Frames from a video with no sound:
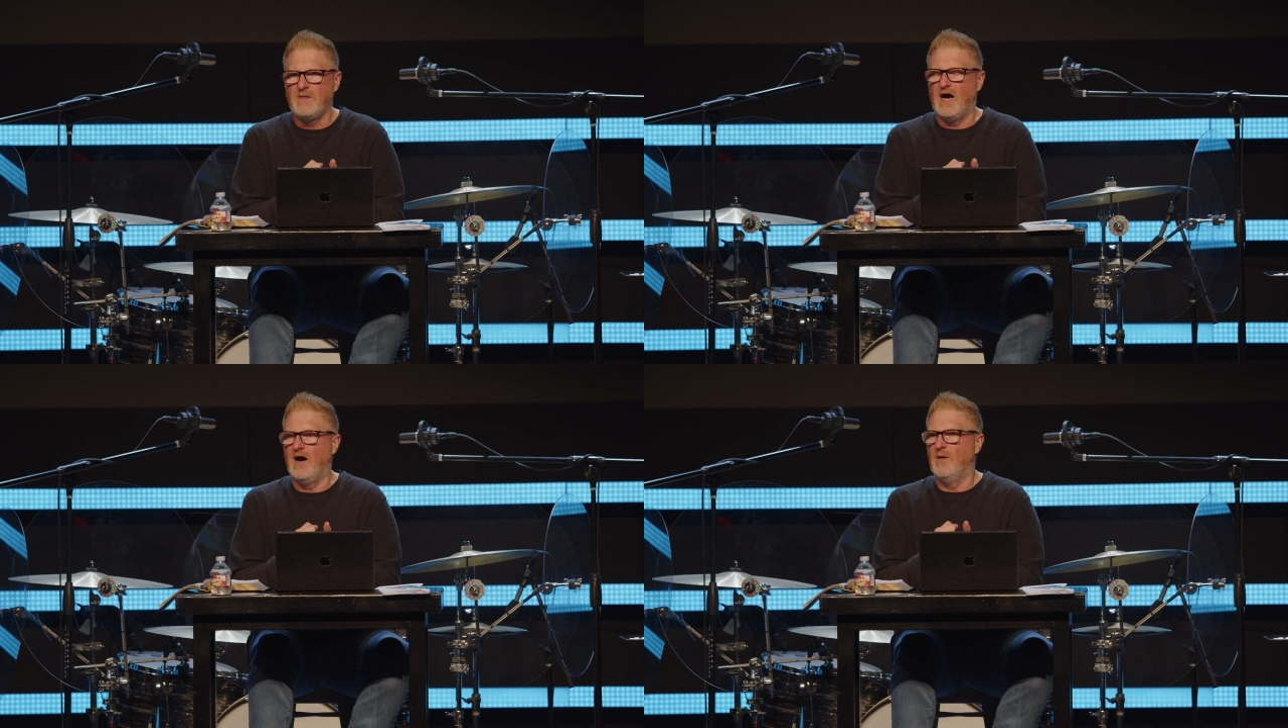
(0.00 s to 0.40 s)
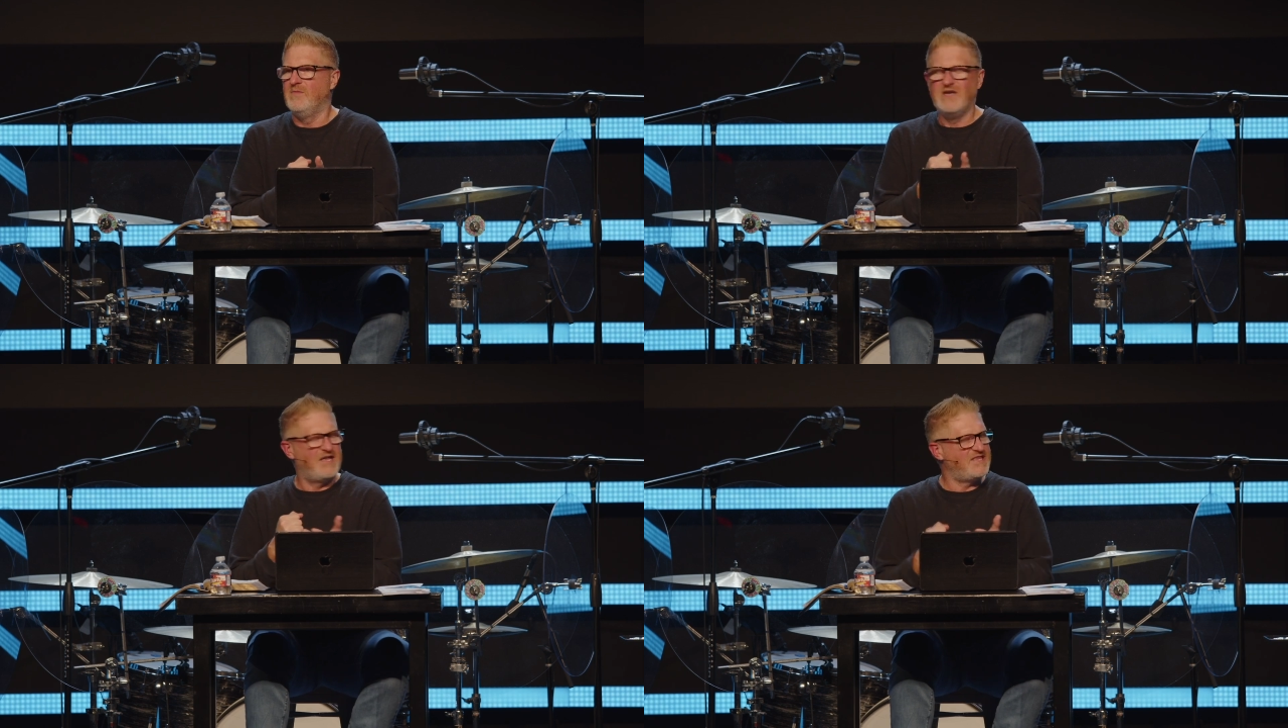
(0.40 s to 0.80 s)

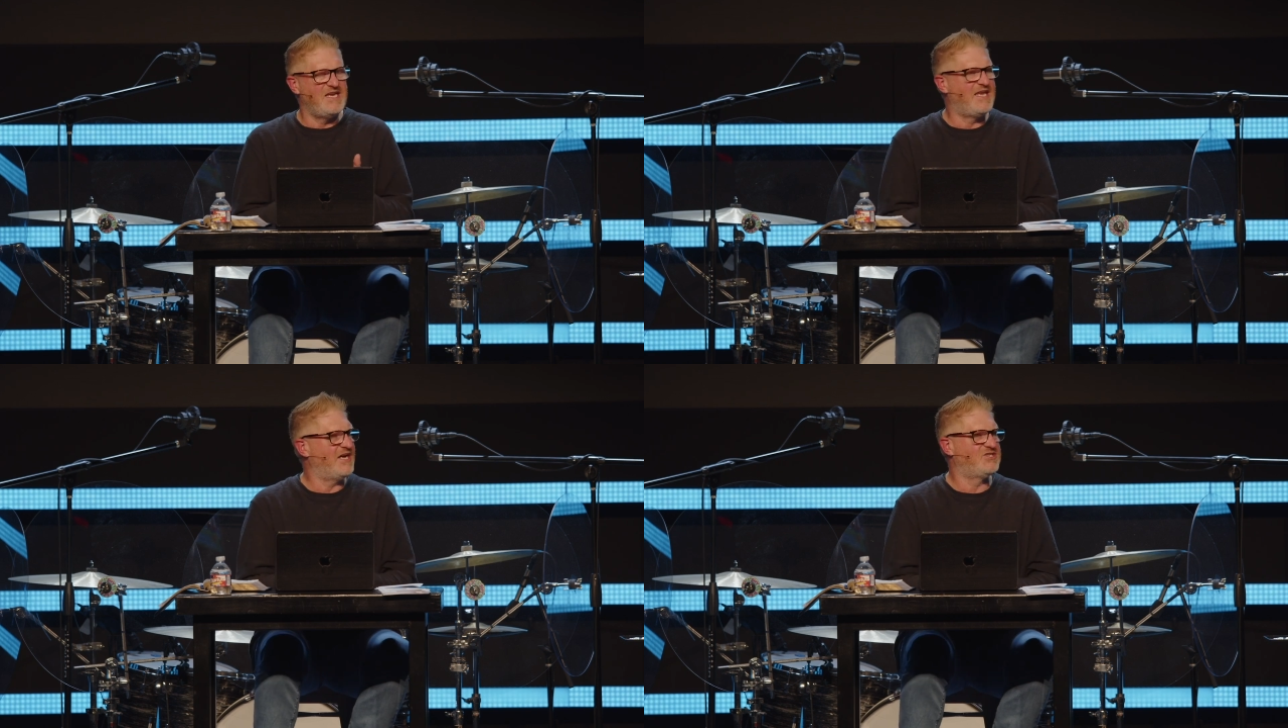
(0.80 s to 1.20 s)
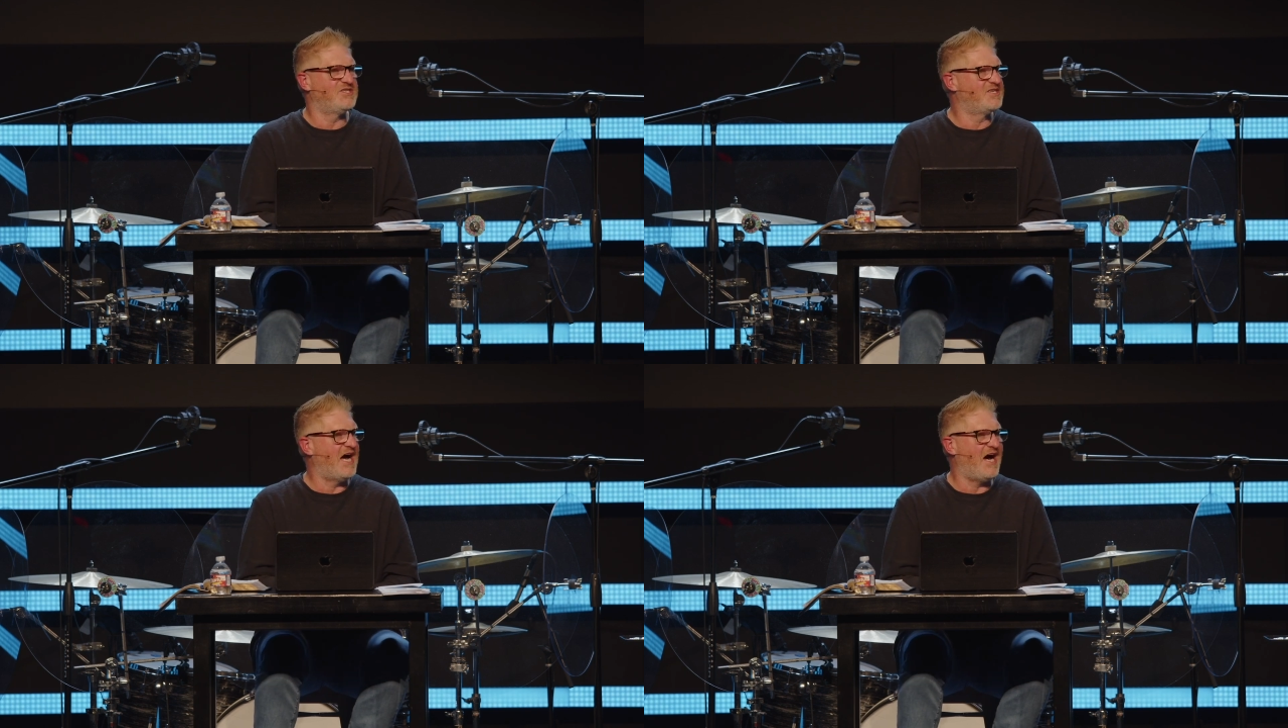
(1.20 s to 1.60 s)
nothing
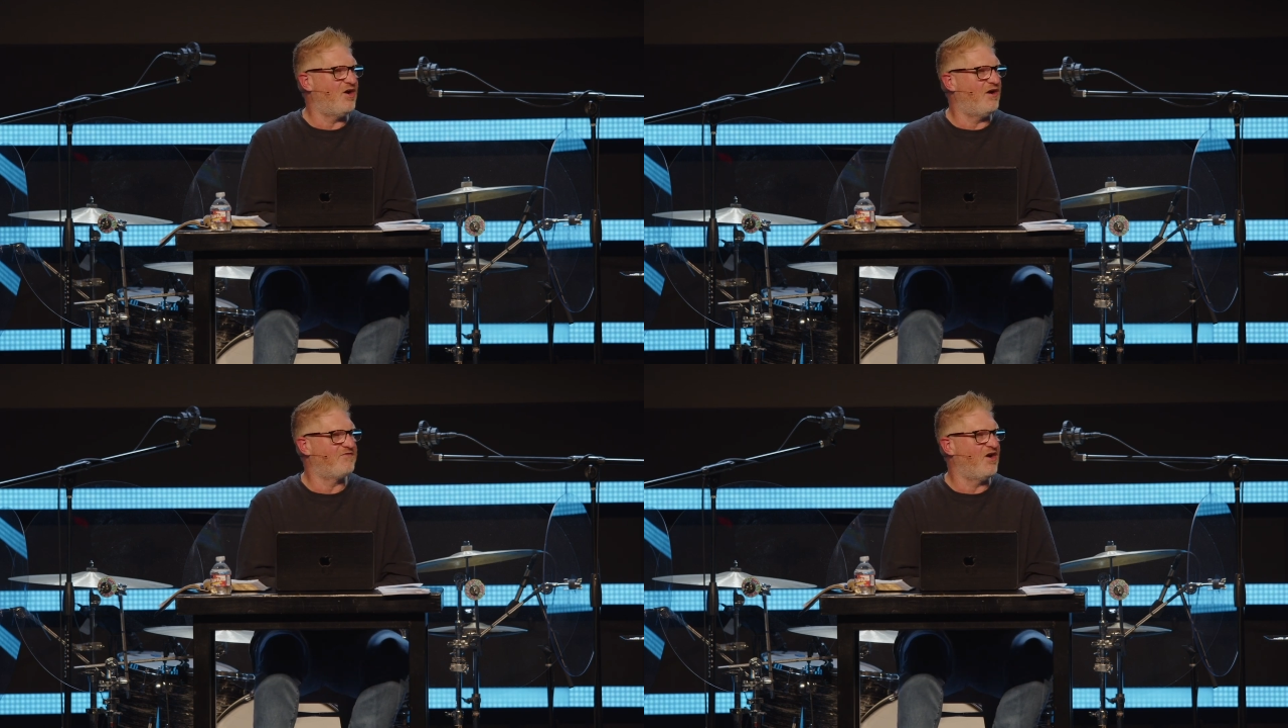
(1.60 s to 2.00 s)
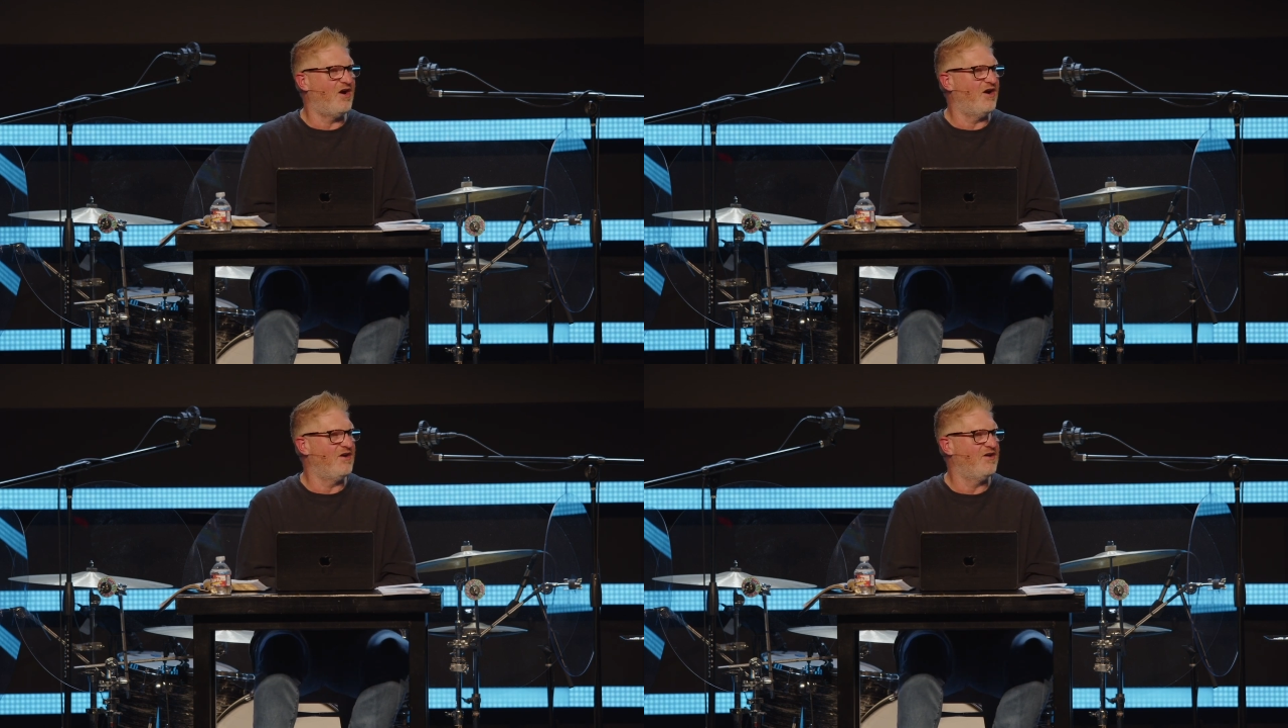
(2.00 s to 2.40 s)
catches God off
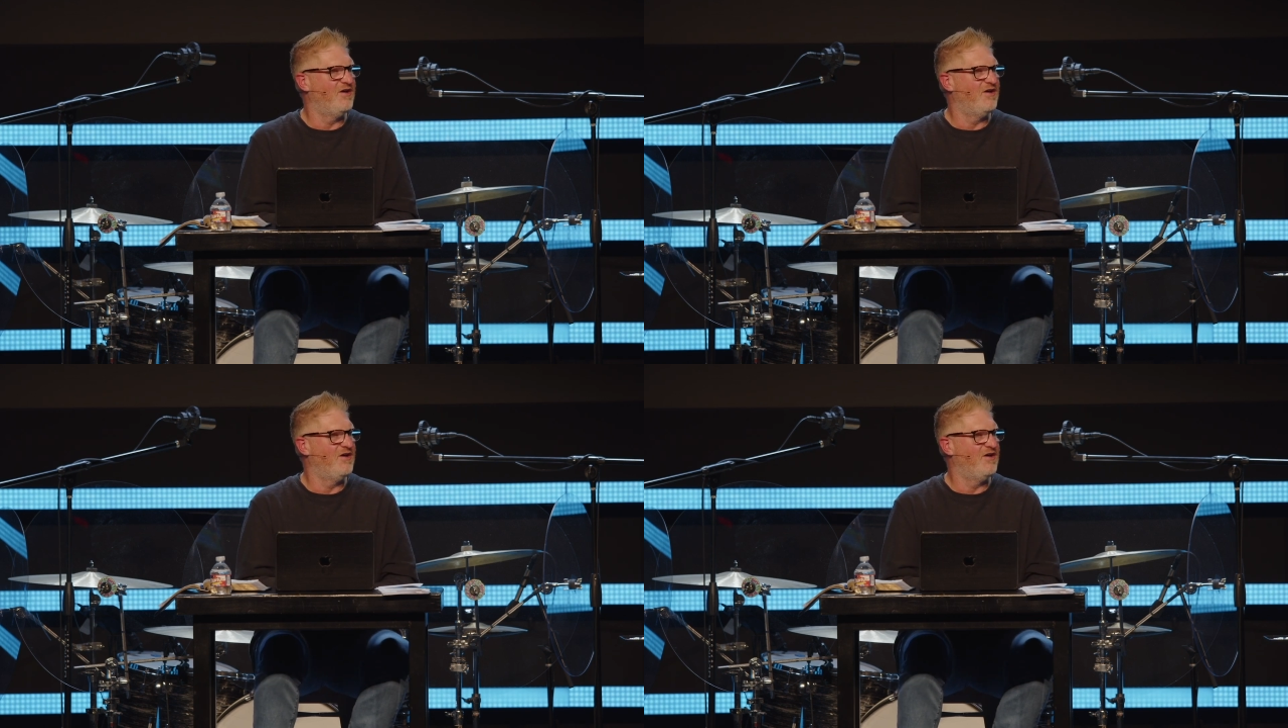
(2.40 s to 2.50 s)
guard.